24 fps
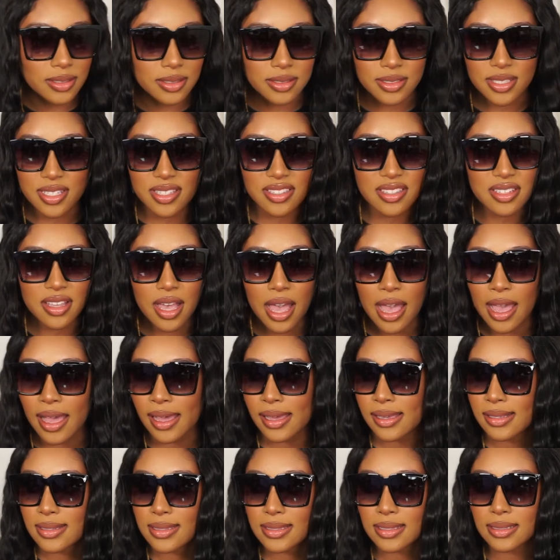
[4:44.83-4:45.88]

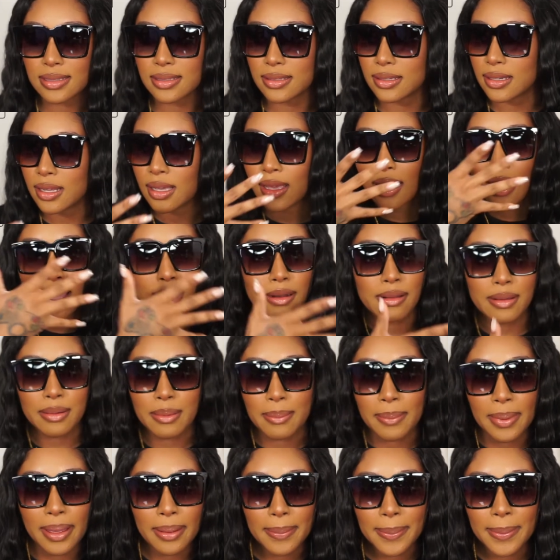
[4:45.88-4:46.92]
disguised and I don't
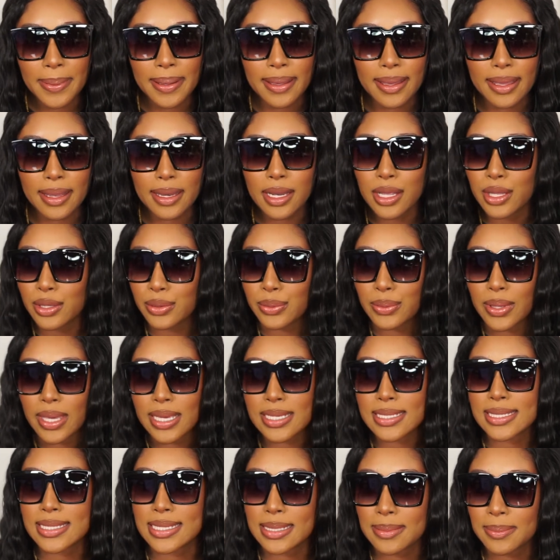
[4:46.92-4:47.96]
know, makeup on, you
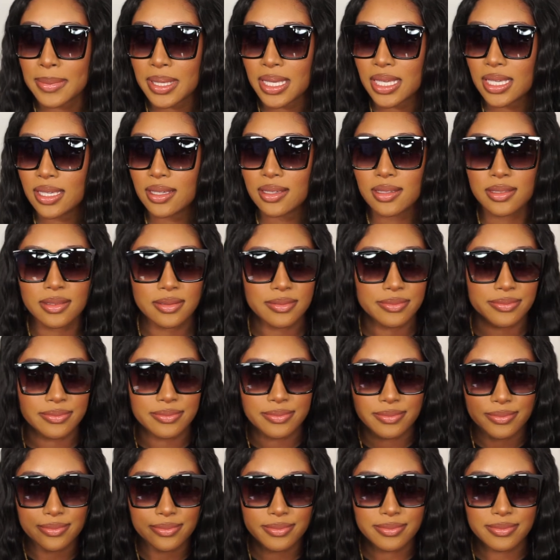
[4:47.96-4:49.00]
can't see me,
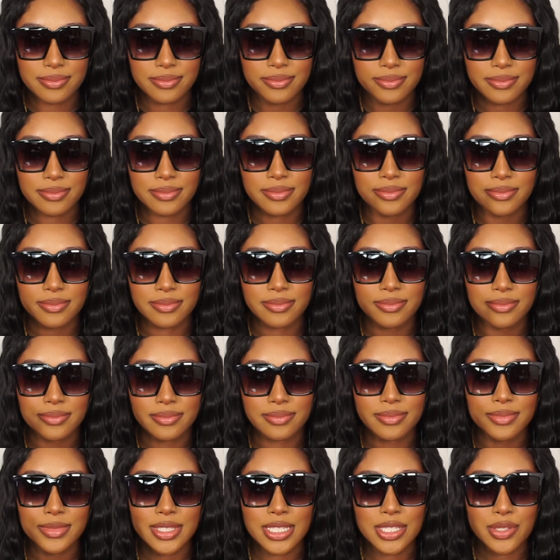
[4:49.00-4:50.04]

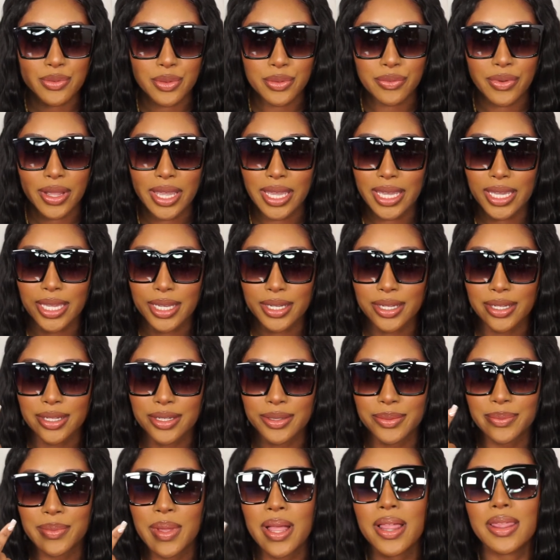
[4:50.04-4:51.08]
this one right
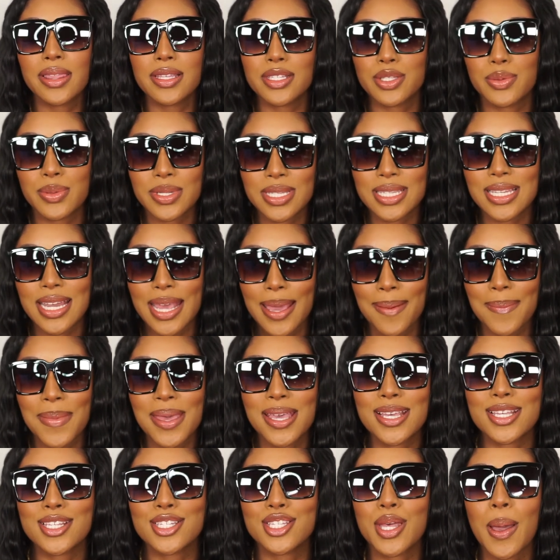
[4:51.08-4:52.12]
here. This one's name
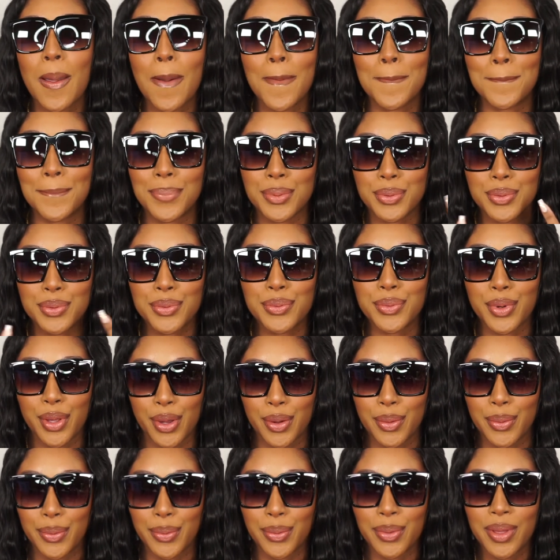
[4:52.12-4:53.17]
is
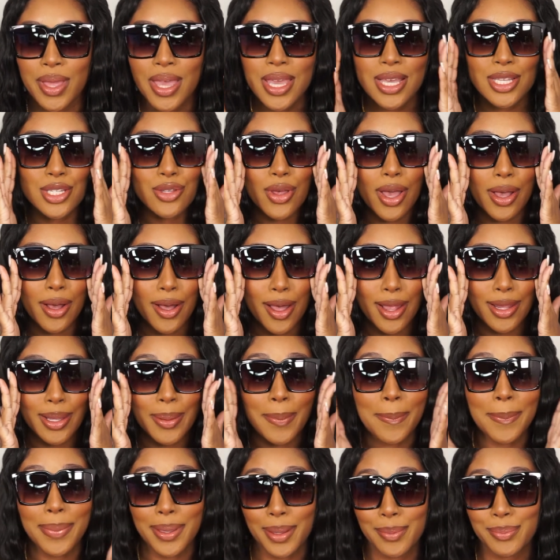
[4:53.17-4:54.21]
Bruno. So I call
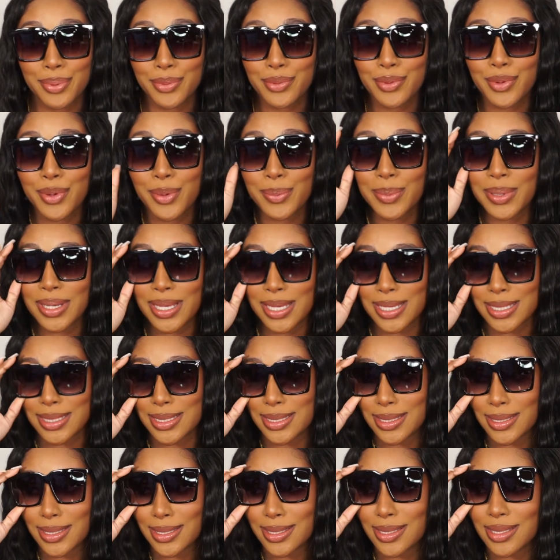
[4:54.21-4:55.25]
it Big Bruno
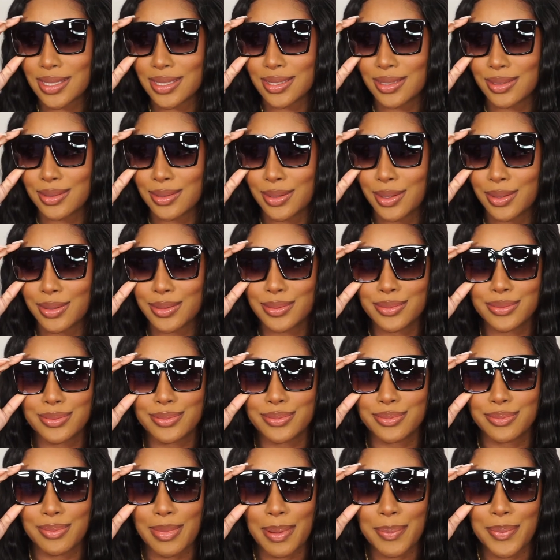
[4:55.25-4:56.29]
because, you know,
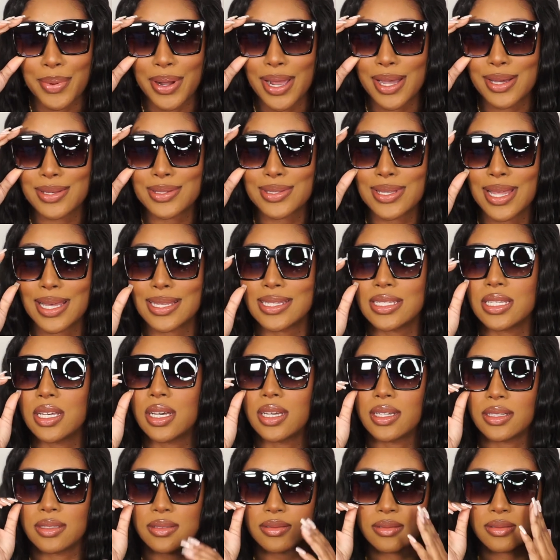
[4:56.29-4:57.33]
my brow's not
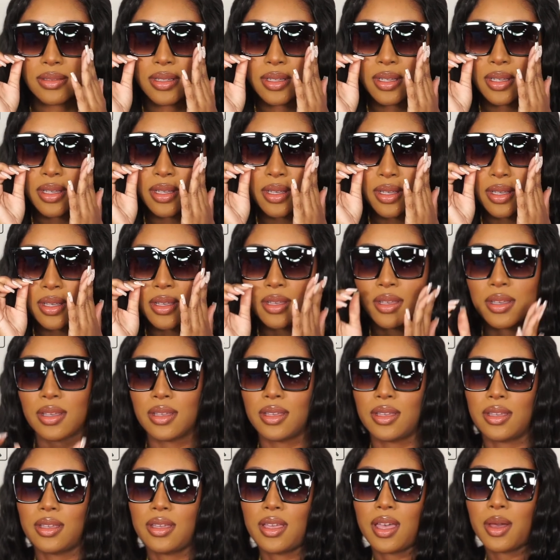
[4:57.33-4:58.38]
done.
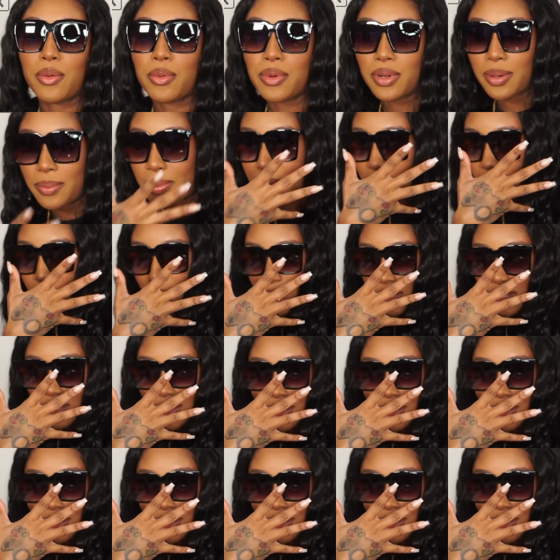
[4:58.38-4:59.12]
I wanna be